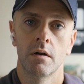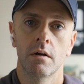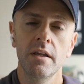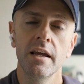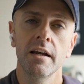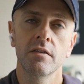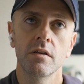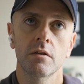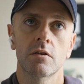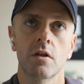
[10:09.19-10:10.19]
Yeah, I
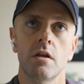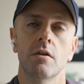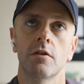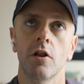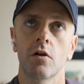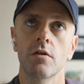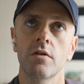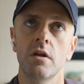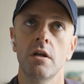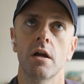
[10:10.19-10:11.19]
think the a lot of
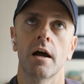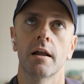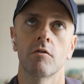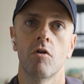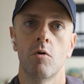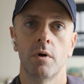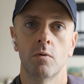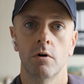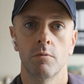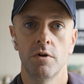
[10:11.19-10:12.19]
the anaerobic
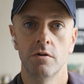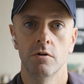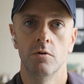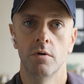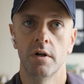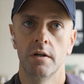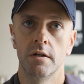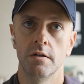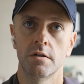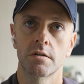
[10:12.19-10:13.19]
work we do
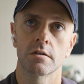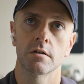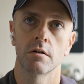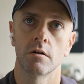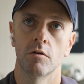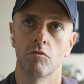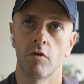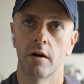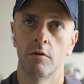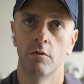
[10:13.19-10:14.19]
is
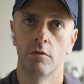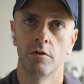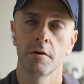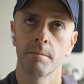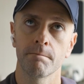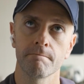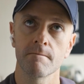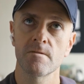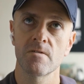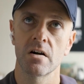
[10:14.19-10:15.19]
around.
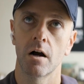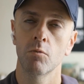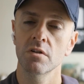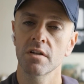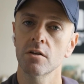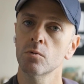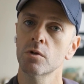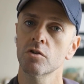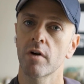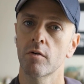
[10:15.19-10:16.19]
I wouldn't say it's
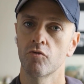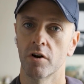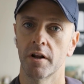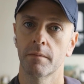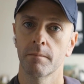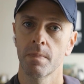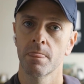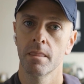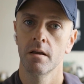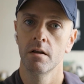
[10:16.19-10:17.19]
always around running.
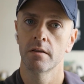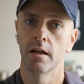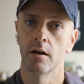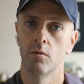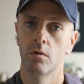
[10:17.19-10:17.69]
Now,